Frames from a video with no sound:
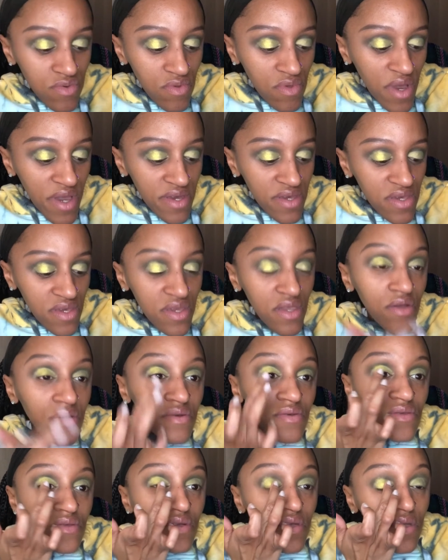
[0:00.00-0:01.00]
Like,
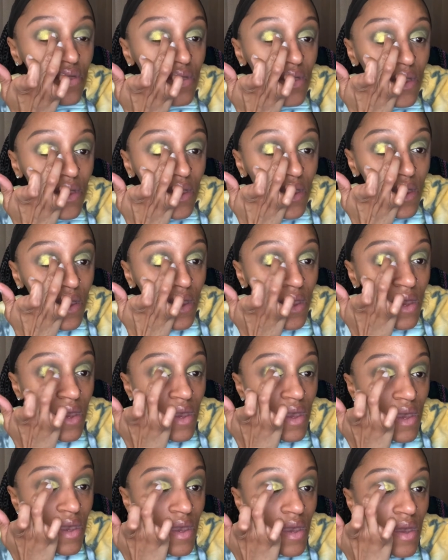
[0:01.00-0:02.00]
seriously.
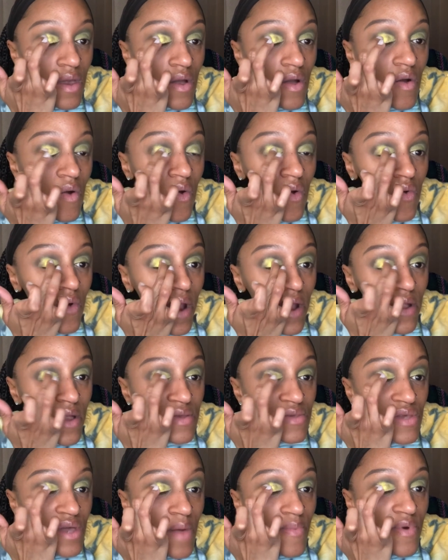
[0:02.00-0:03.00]
Go right on
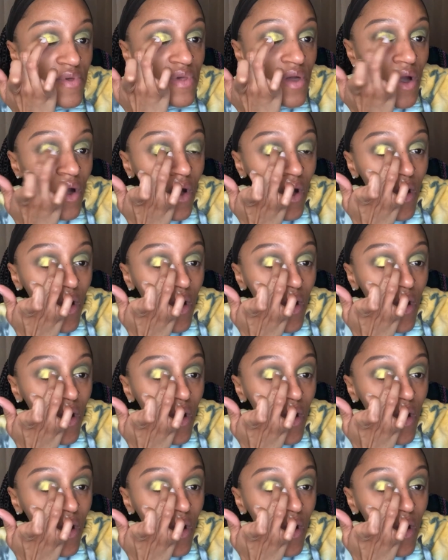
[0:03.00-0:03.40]
top of that.